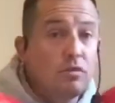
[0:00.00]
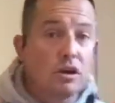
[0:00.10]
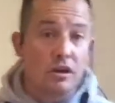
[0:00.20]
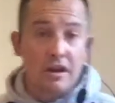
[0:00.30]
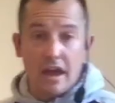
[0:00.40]
we're
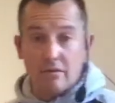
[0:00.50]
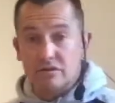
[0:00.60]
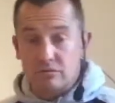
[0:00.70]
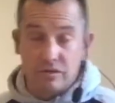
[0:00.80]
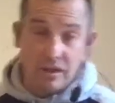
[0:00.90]
going to counter
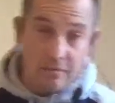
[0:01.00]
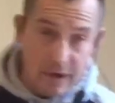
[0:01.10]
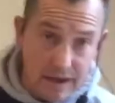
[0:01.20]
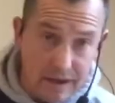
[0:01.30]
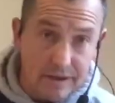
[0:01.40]
with that
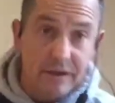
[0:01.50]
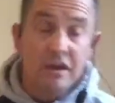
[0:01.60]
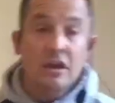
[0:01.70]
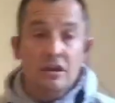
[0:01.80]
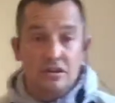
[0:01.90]
backhand.
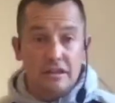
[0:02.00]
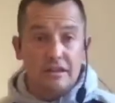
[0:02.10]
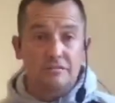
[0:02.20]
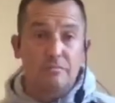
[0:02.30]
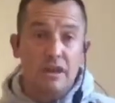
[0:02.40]
So
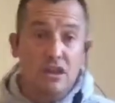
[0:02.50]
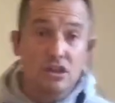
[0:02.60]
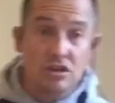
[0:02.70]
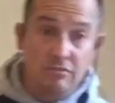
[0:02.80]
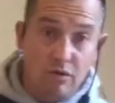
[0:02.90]
there's method
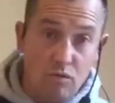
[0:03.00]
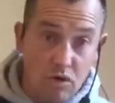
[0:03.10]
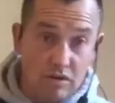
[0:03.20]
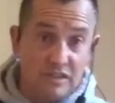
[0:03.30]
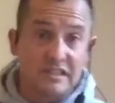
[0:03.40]
number
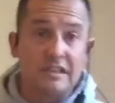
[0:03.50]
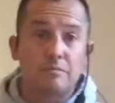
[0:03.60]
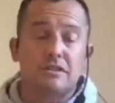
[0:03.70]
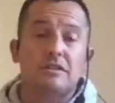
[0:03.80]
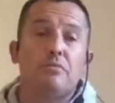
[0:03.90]
one. Slip,
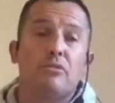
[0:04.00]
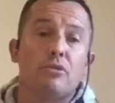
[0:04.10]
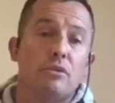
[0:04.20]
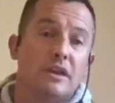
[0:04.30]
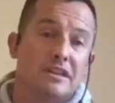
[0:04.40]
slip,
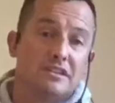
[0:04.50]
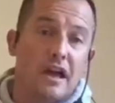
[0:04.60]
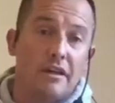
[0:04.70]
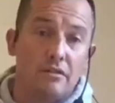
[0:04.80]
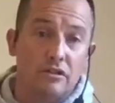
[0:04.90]
roll is
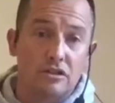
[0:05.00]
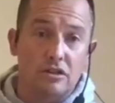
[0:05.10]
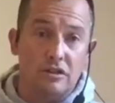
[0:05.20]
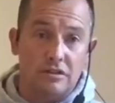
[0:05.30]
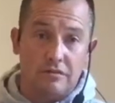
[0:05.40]
an
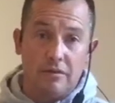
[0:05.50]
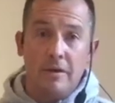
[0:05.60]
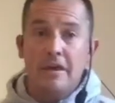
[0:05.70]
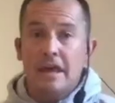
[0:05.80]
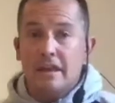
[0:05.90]
alternative.
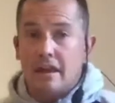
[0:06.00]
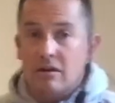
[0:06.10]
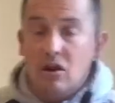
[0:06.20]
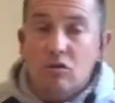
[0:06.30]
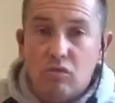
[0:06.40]
Now,
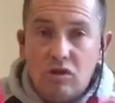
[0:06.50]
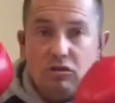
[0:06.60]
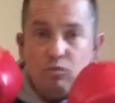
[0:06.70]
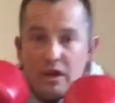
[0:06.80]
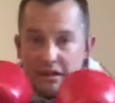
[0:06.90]
one of the
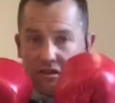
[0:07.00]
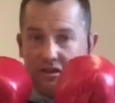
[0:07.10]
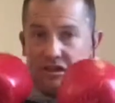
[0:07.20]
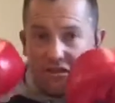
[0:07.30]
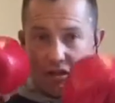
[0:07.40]

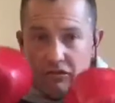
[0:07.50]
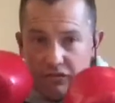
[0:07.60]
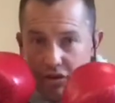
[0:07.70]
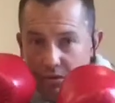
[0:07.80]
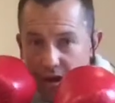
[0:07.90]
weaknesses of
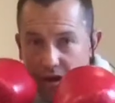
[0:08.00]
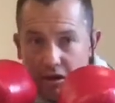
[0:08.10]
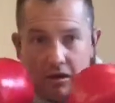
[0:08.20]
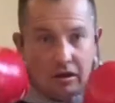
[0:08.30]
going